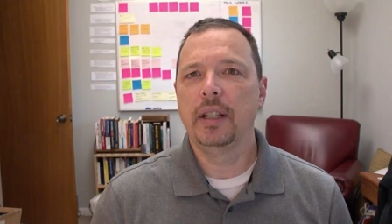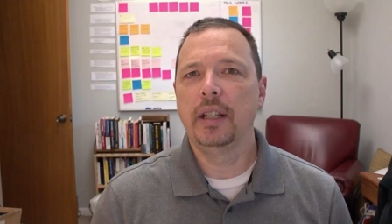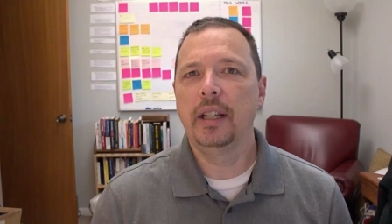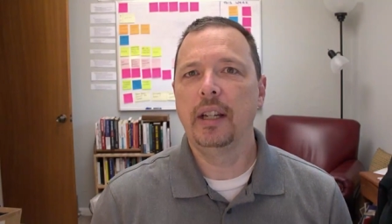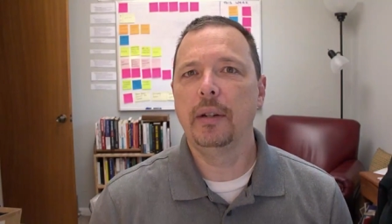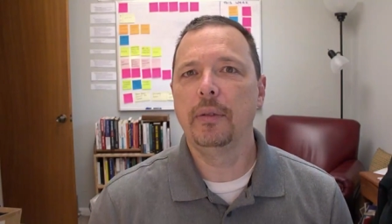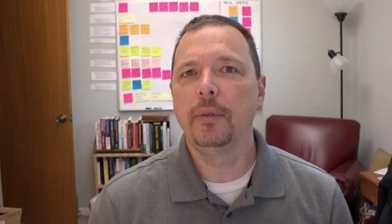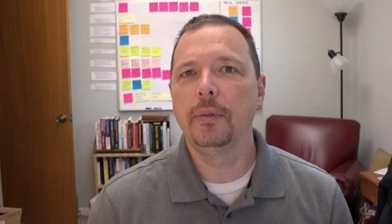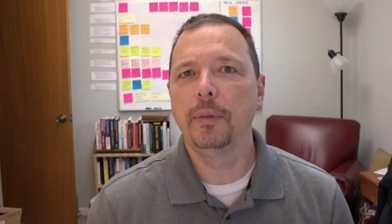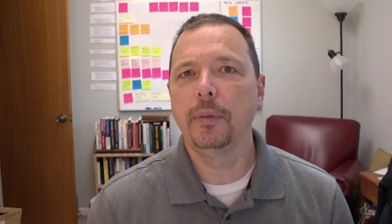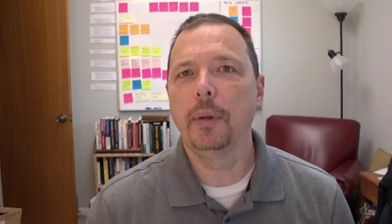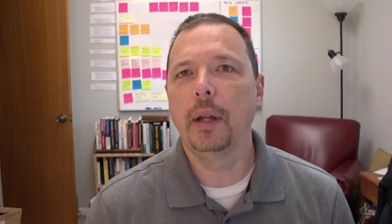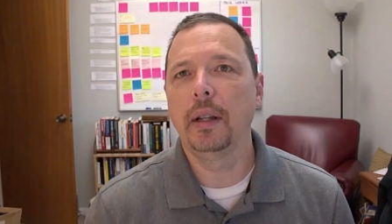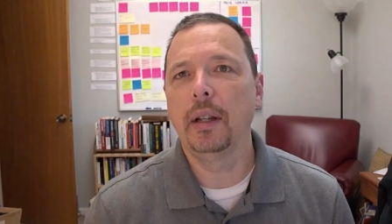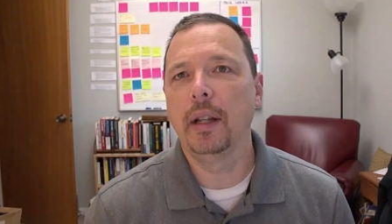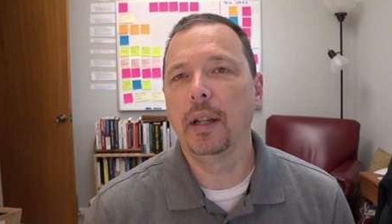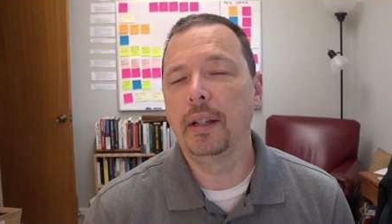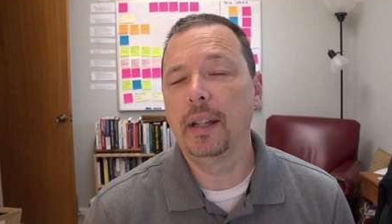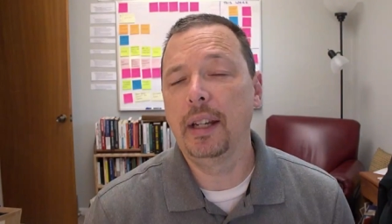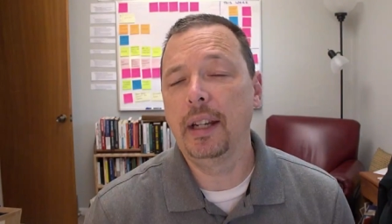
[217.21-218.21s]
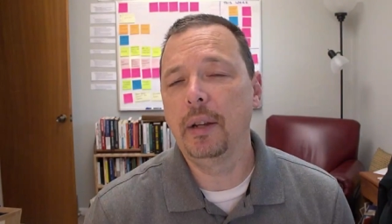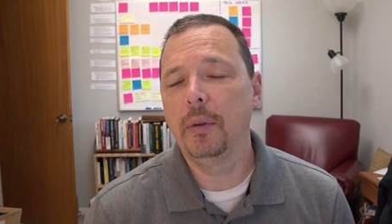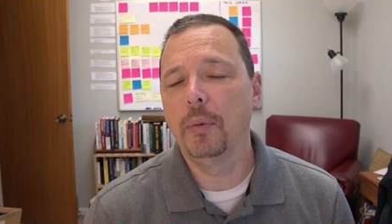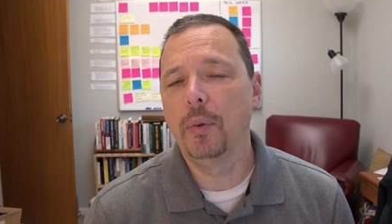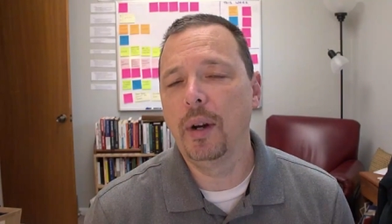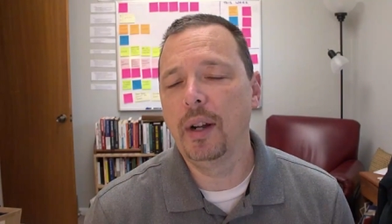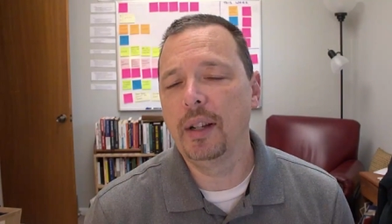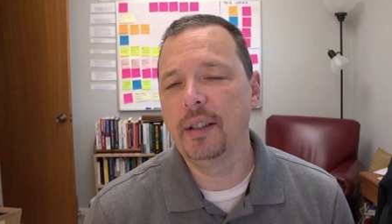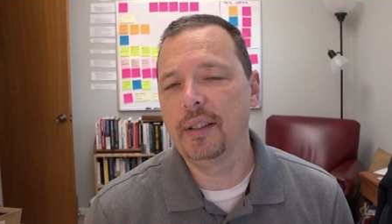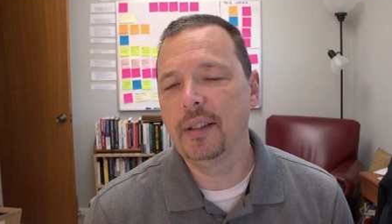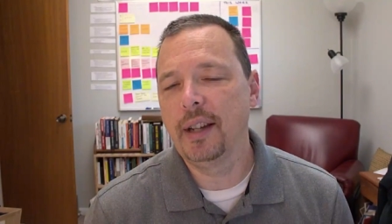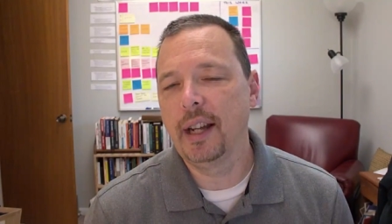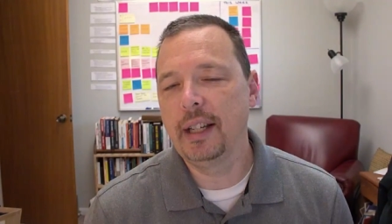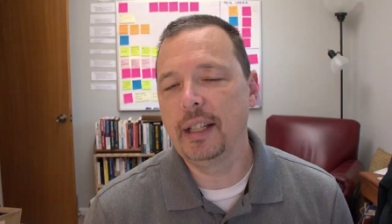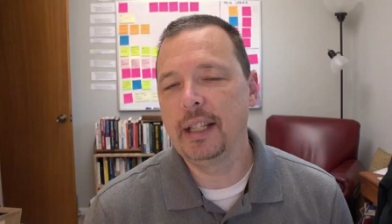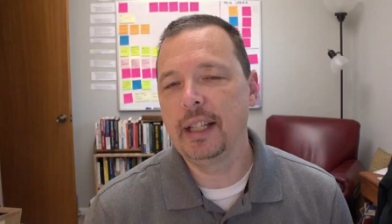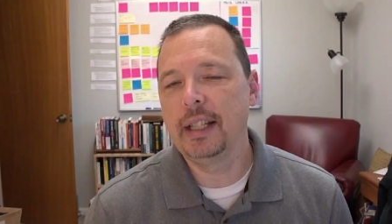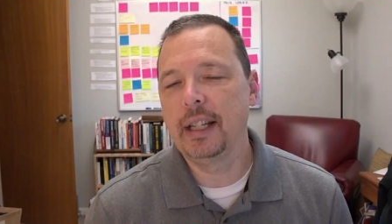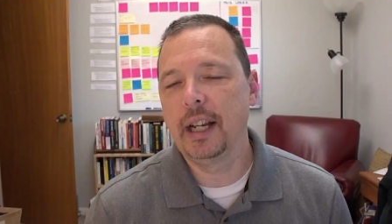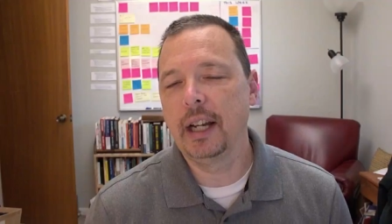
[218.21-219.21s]
I did it, well, I did it once in
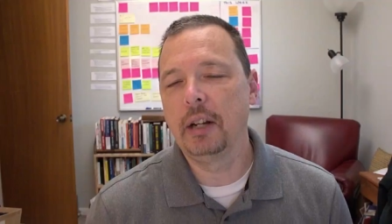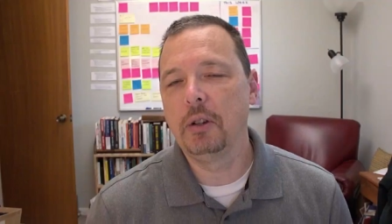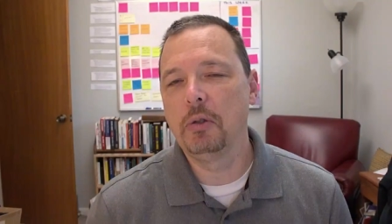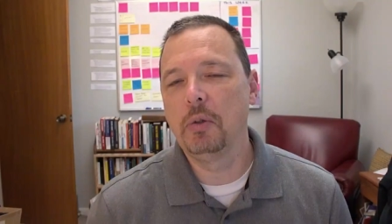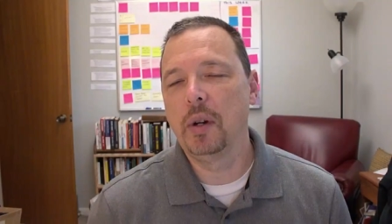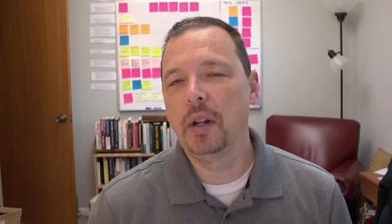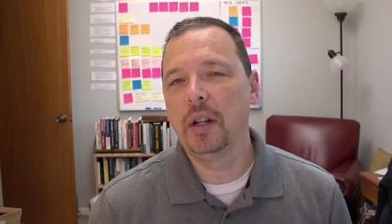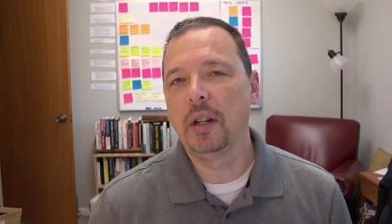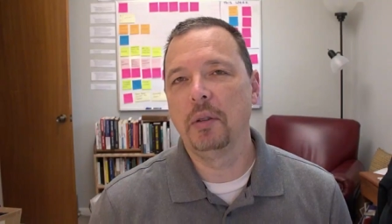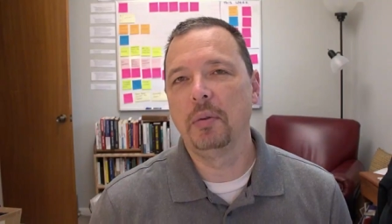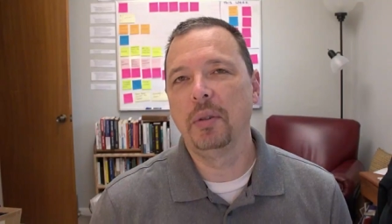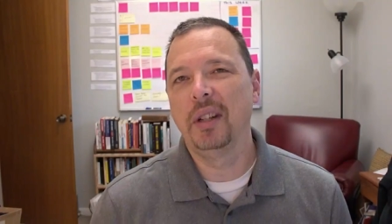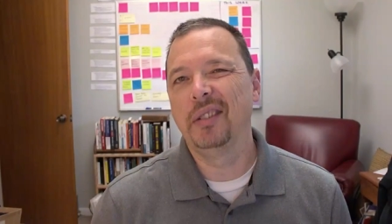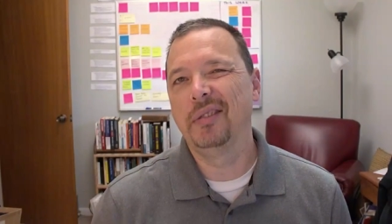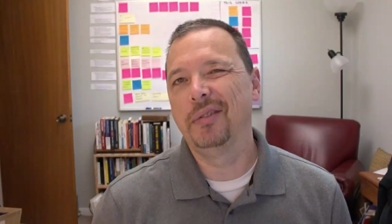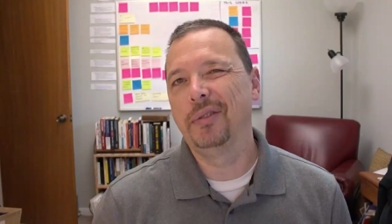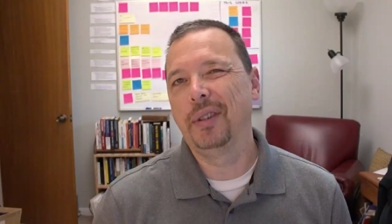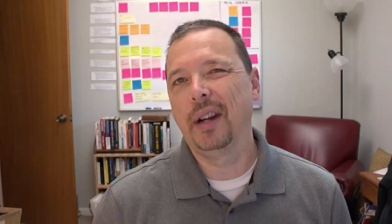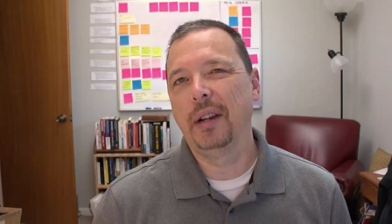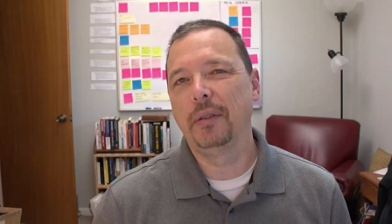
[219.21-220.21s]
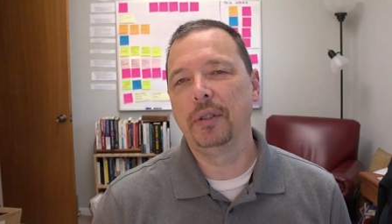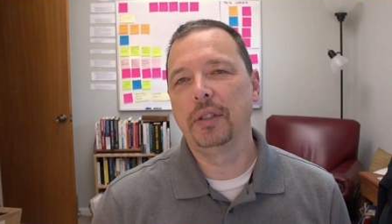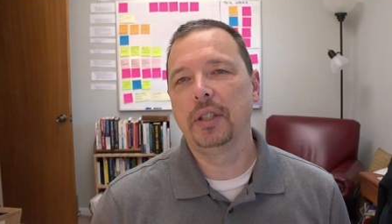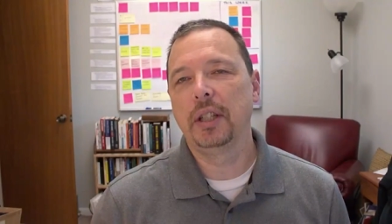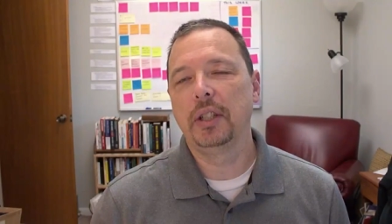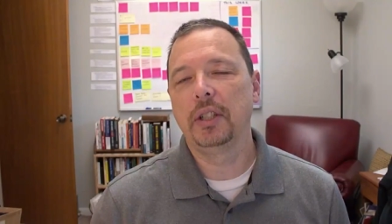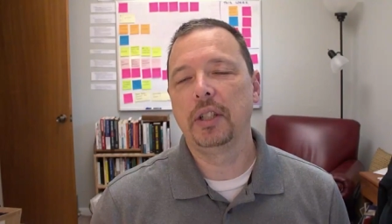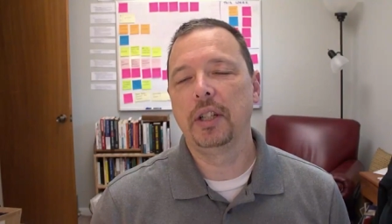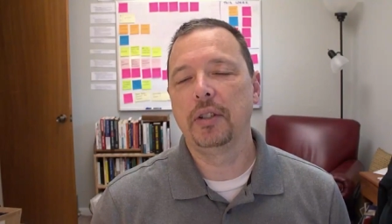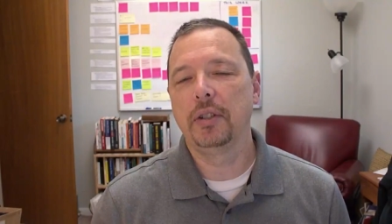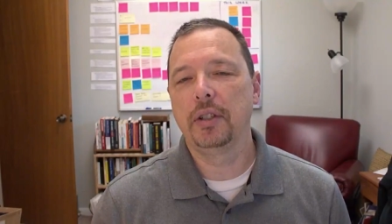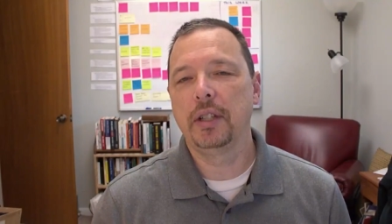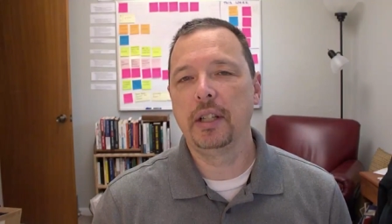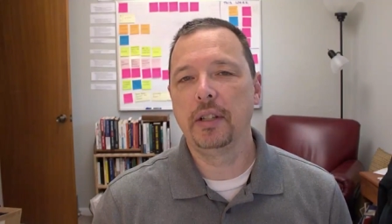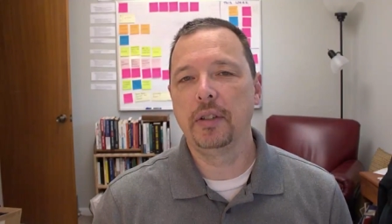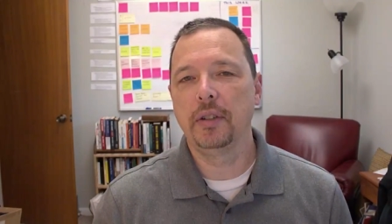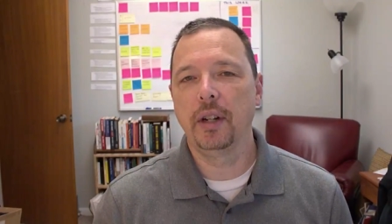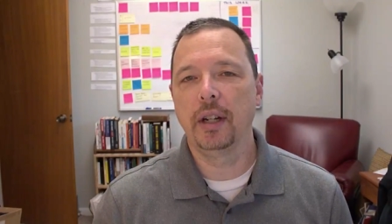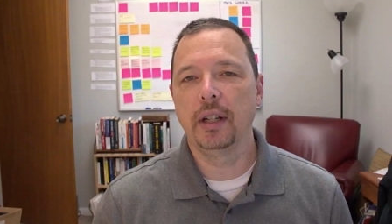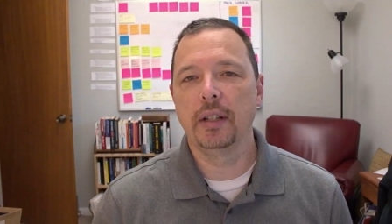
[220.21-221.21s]
1991. I went five or six years,
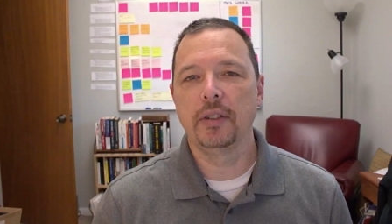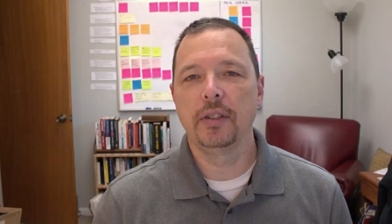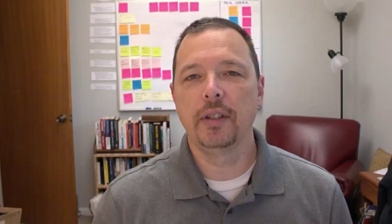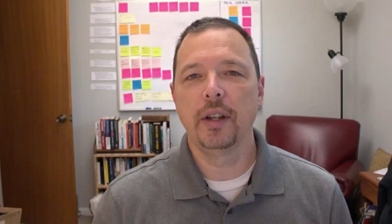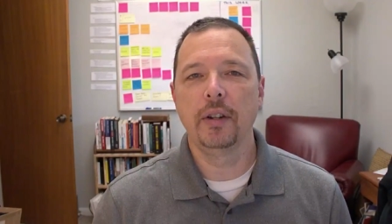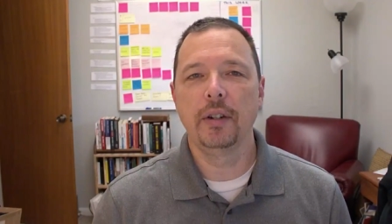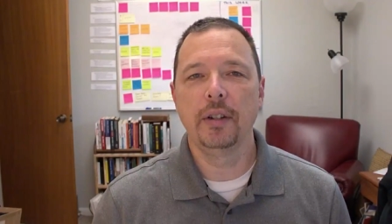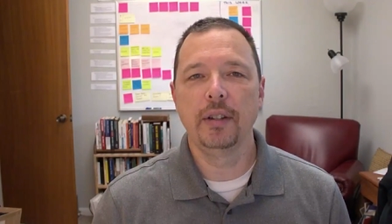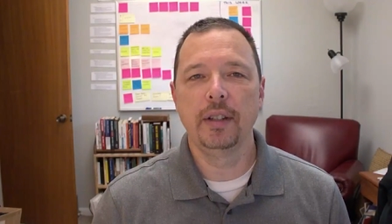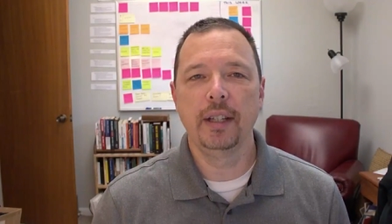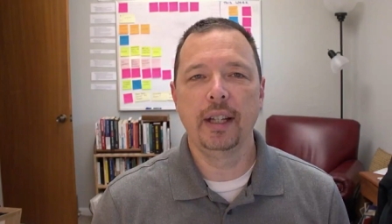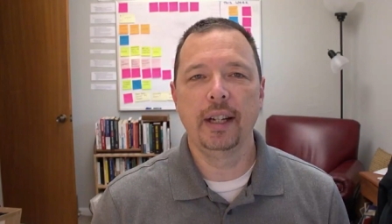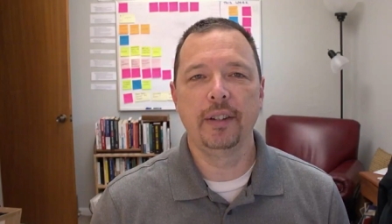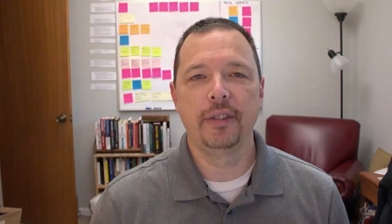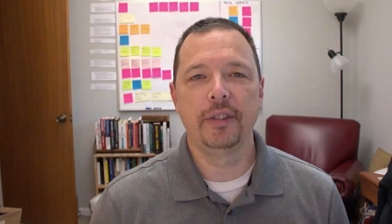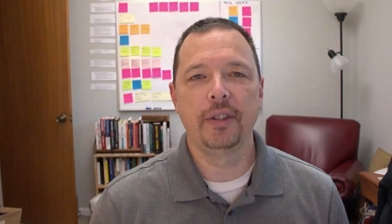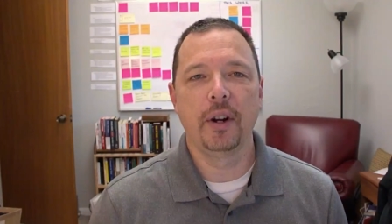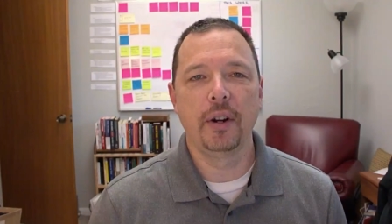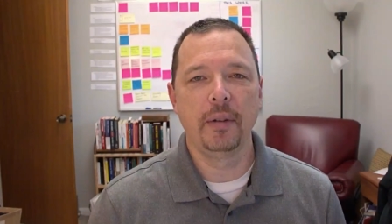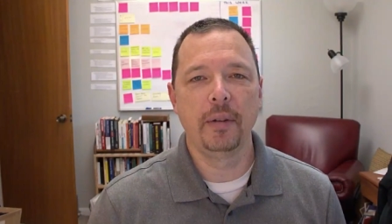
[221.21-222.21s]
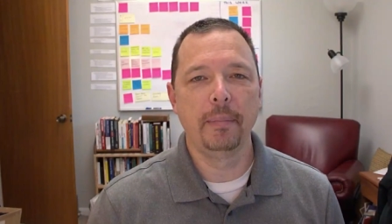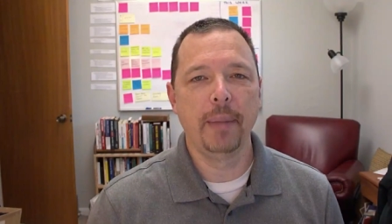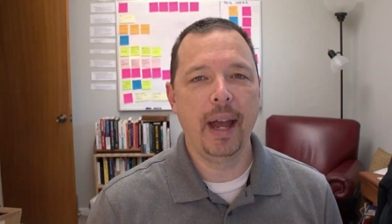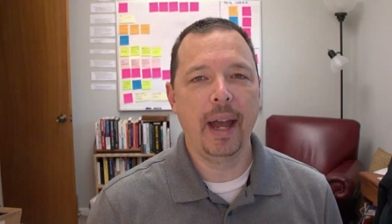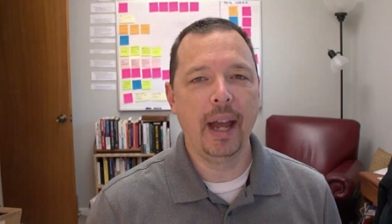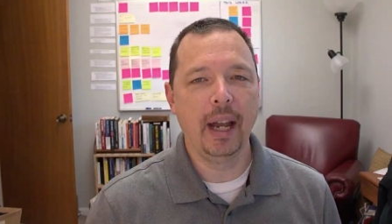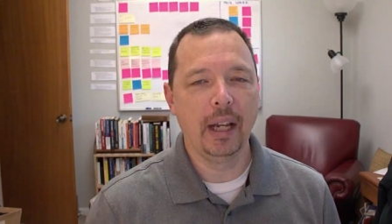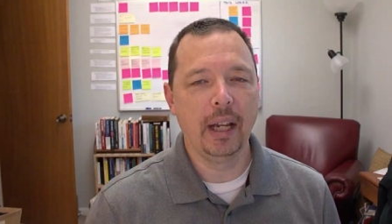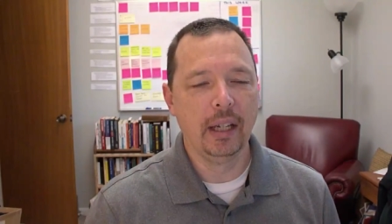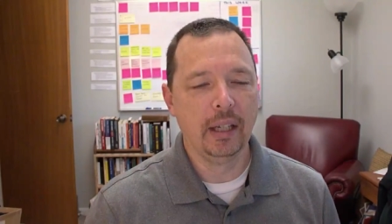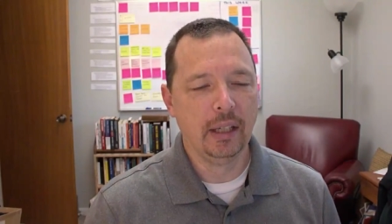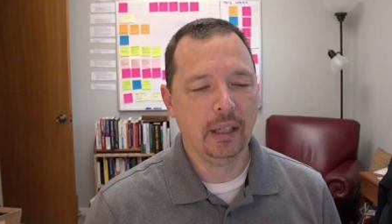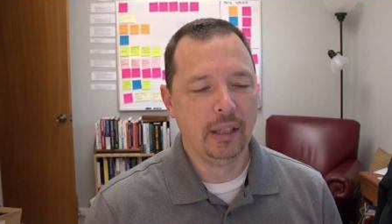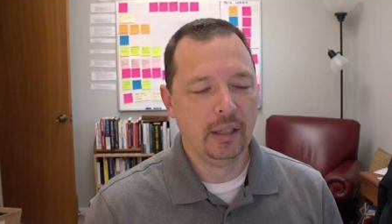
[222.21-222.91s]
didn't drink a soda, and then I started back.